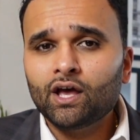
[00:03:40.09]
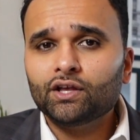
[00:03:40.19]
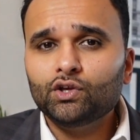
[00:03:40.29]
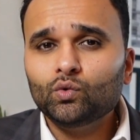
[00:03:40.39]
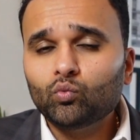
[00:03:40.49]

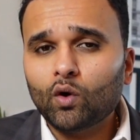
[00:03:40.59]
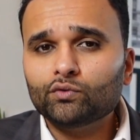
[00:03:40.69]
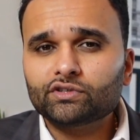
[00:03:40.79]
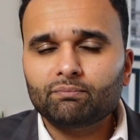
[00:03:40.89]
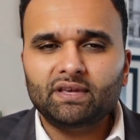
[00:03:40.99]
you
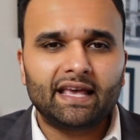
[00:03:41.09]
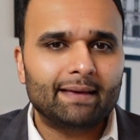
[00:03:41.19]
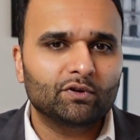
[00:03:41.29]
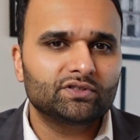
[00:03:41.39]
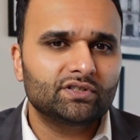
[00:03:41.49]
won't be
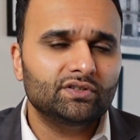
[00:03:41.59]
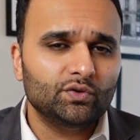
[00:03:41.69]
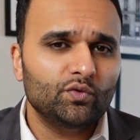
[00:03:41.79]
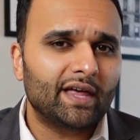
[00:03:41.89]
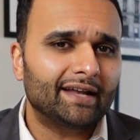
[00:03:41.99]
able to
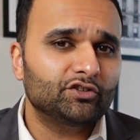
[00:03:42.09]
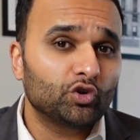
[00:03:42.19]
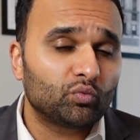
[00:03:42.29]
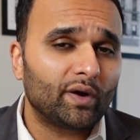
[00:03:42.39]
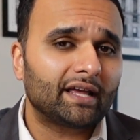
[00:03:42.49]
do that
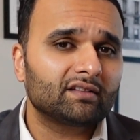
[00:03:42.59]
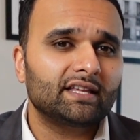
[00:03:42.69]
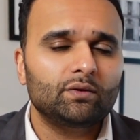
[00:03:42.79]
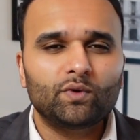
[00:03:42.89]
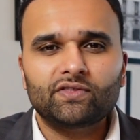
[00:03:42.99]

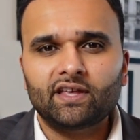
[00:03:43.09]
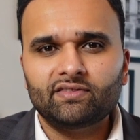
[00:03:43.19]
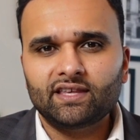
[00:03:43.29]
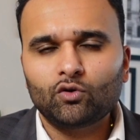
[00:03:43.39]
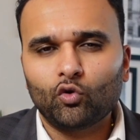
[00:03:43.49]
directly within
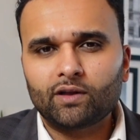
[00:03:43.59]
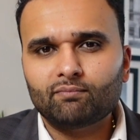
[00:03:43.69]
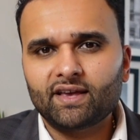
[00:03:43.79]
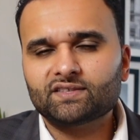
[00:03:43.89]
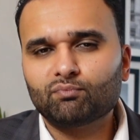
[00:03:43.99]
the
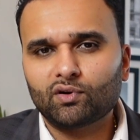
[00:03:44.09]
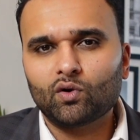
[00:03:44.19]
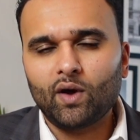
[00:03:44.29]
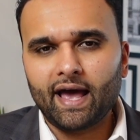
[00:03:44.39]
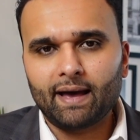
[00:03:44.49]
Coinbase
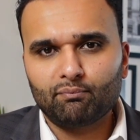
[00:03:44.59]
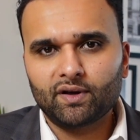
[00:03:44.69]
Pro app.